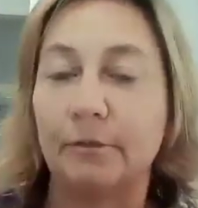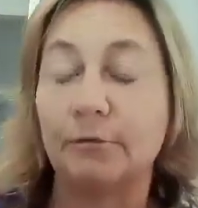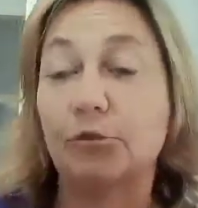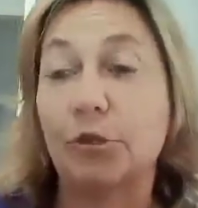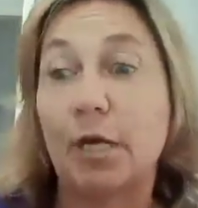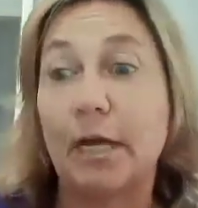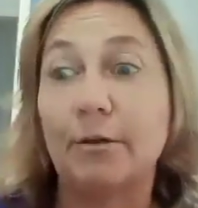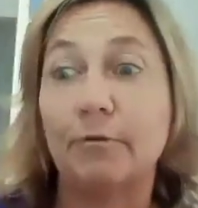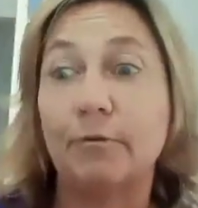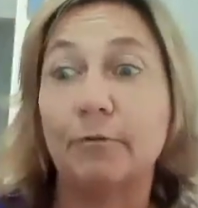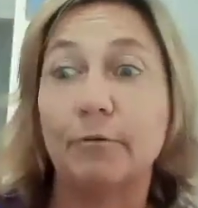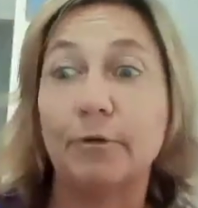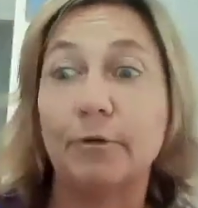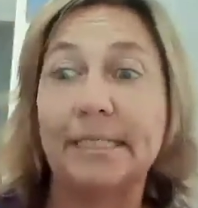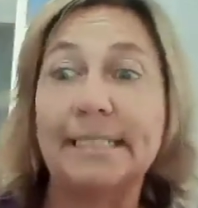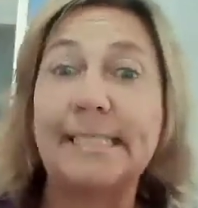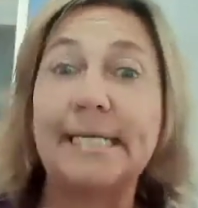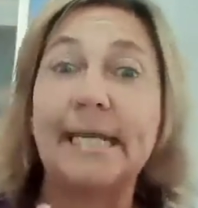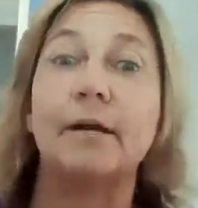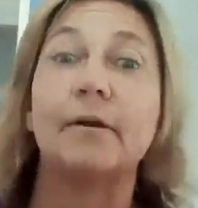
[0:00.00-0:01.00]
try to
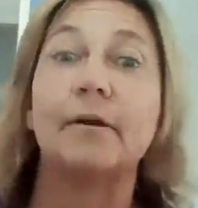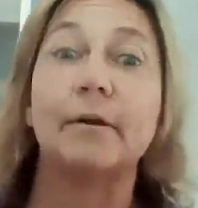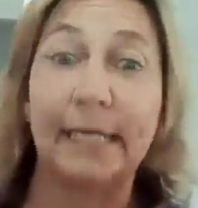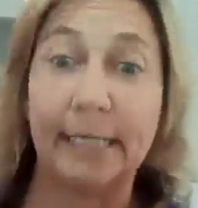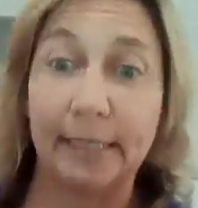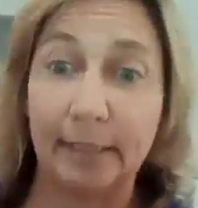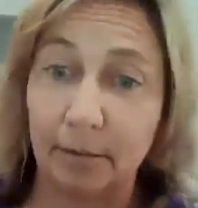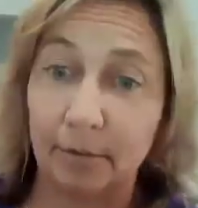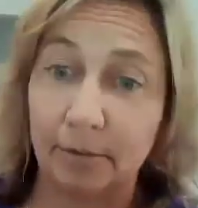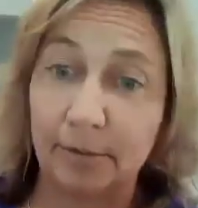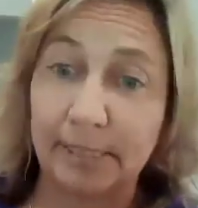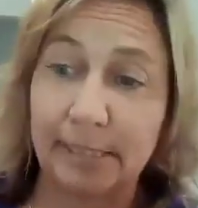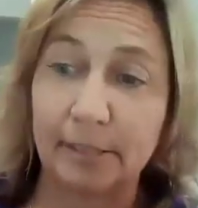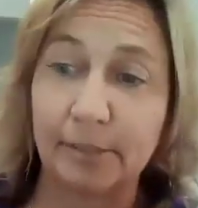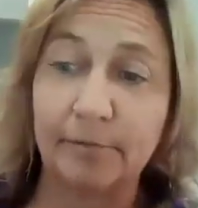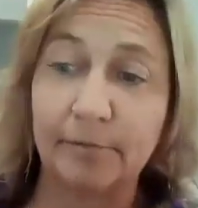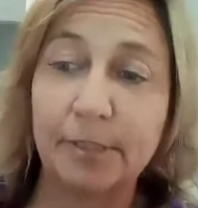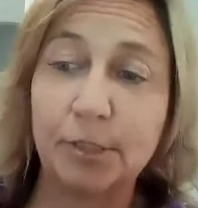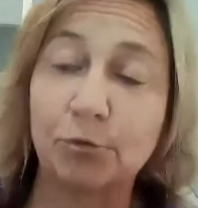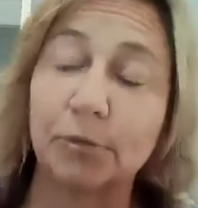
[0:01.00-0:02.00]
avoid dairy, those
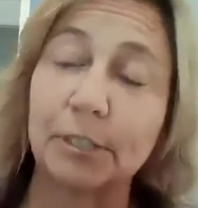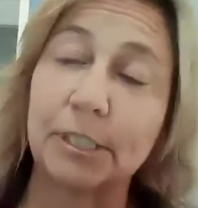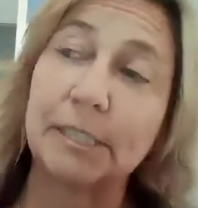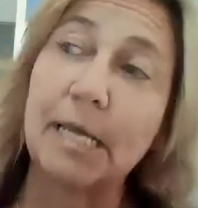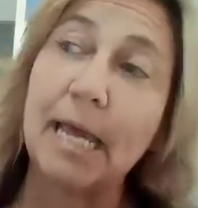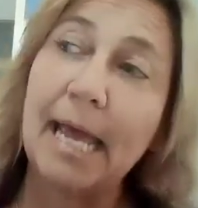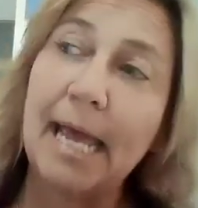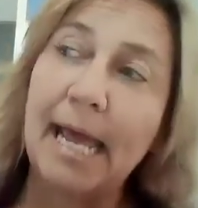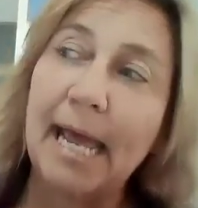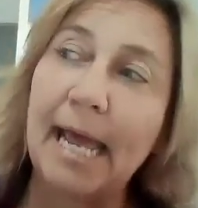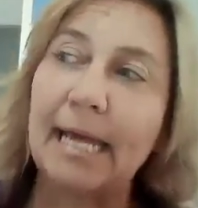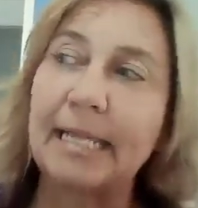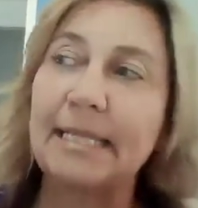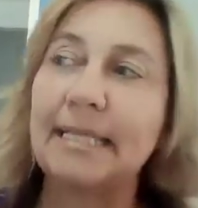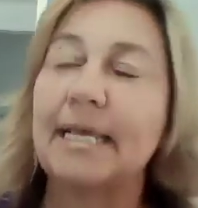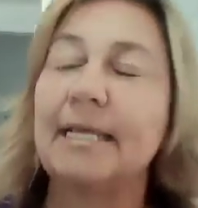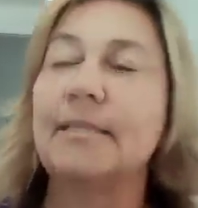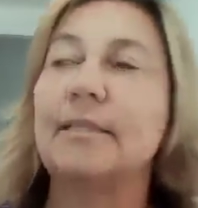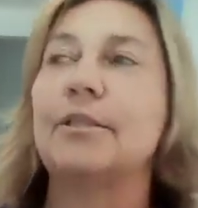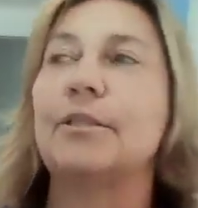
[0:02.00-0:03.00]
individuals, and
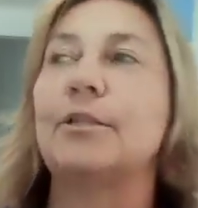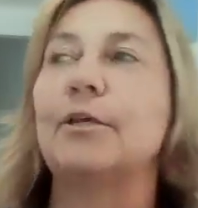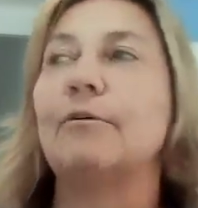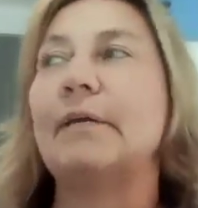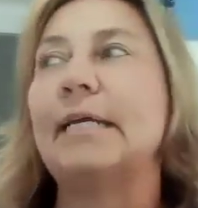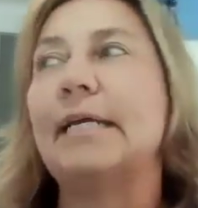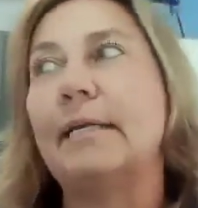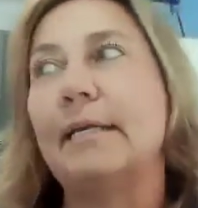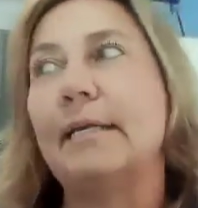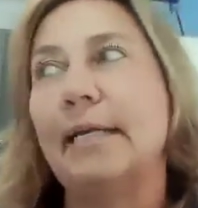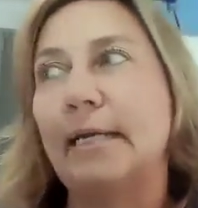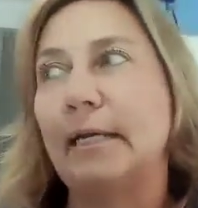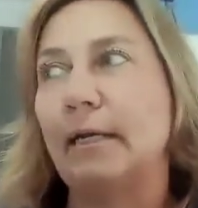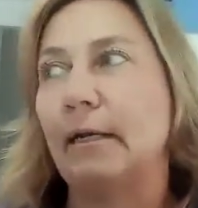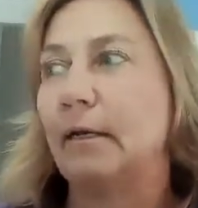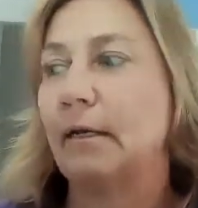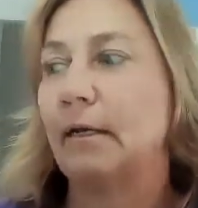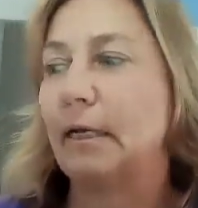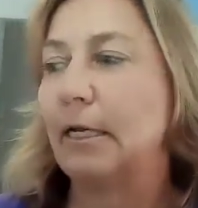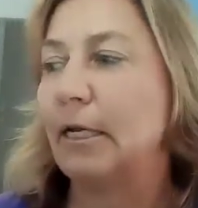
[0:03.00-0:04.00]
then they're
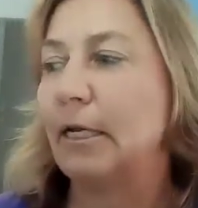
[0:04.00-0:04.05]
eating